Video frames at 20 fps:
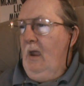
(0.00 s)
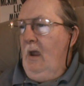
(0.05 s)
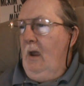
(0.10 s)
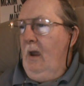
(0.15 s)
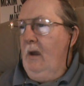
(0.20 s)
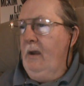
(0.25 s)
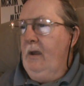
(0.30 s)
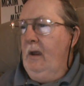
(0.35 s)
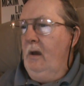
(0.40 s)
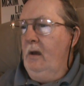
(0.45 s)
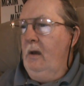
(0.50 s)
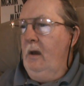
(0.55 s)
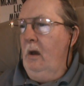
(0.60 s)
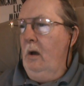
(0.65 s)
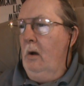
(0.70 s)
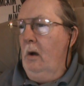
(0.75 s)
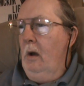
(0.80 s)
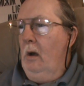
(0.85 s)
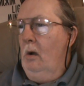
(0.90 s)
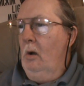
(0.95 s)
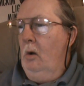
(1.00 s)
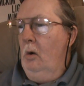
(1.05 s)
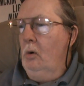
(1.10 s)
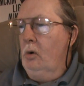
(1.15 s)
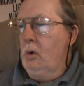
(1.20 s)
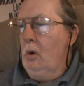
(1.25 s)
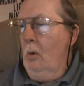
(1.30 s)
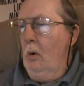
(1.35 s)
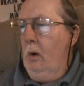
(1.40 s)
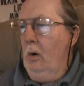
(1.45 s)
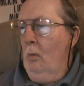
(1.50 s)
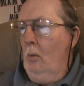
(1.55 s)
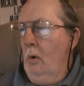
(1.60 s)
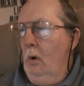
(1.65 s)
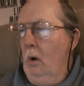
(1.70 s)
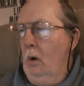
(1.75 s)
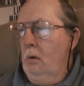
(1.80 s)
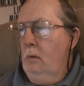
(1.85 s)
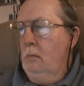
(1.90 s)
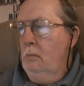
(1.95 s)
Again, here in Luke
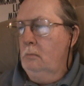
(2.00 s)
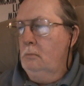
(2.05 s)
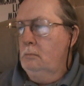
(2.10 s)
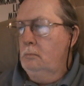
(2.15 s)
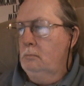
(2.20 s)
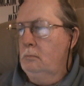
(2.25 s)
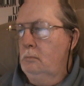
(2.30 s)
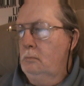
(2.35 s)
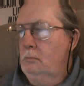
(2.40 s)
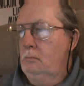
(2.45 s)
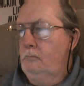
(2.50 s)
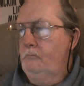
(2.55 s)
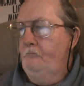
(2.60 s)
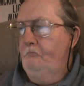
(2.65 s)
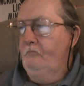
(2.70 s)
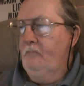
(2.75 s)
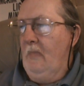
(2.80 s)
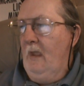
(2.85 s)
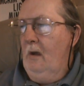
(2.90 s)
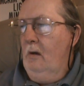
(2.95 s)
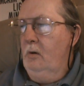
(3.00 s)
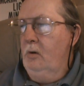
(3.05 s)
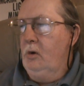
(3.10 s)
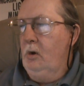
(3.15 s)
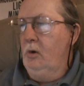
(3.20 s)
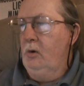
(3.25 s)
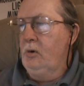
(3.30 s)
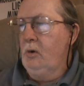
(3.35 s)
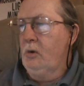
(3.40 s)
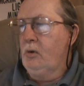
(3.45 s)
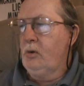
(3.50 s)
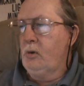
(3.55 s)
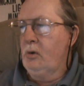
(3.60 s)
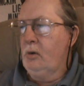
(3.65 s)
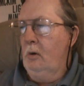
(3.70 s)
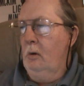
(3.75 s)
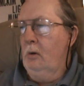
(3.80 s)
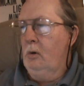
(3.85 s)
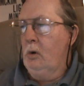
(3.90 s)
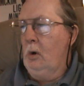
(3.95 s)
21,
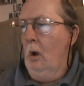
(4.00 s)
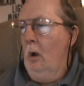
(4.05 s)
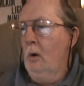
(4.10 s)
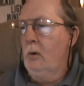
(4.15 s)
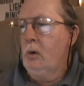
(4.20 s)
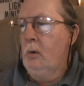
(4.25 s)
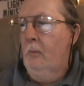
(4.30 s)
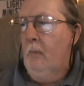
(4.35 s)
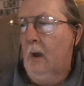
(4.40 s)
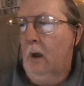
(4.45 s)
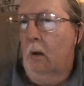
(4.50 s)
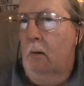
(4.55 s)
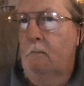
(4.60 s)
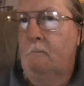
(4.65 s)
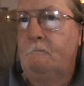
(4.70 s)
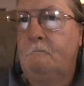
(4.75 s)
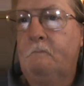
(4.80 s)
Jesus talks about